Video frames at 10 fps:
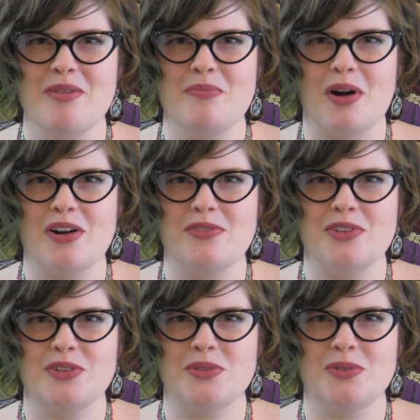part of
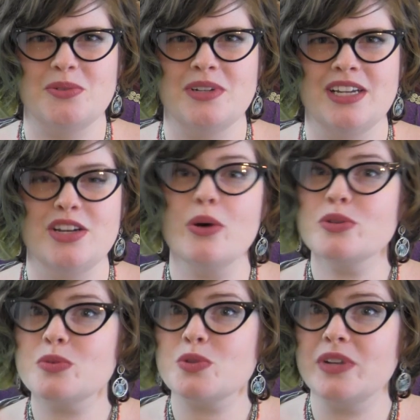you
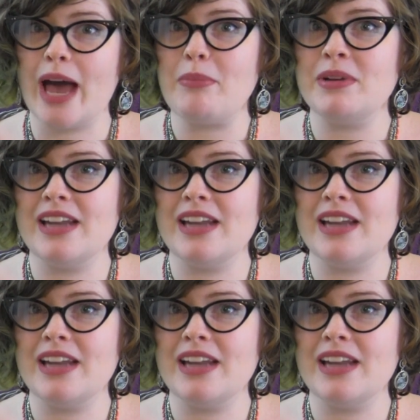knows what's going to happen